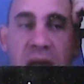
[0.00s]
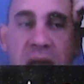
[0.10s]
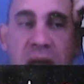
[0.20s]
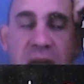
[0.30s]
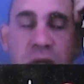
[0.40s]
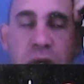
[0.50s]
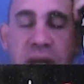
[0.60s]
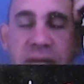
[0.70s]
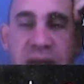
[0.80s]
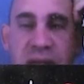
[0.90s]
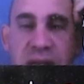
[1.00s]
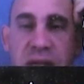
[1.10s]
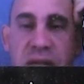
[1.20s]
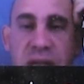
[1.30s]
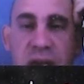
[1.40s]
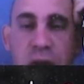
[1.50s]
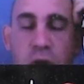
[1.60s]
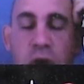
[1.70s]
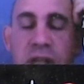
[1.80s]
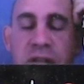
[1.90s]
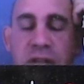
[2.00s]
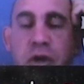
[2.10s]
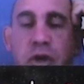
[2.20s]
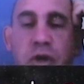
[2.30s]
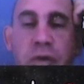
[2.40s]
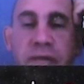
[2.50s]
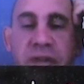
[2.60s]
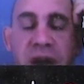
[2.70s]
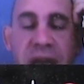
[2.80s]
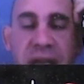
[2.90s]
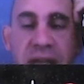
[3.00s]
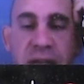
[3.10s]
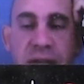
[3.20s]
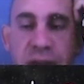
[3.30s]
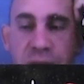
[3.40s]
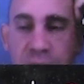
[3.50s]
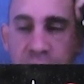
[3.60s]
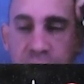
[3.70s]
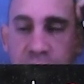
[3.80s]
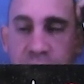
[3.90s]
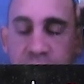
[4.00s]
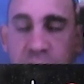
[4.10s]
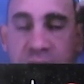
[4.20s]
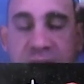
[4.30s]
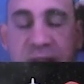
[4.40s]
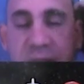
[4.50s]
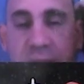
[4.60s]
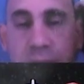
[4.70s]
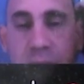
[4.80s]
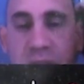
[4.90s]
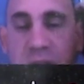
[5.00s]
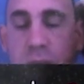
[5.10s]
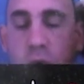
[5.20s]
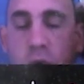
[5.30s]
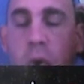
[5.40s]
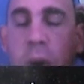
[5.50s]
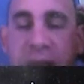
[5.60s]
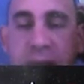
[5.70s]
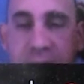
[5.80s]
angel investors and non-institutional finance reacting much more quickly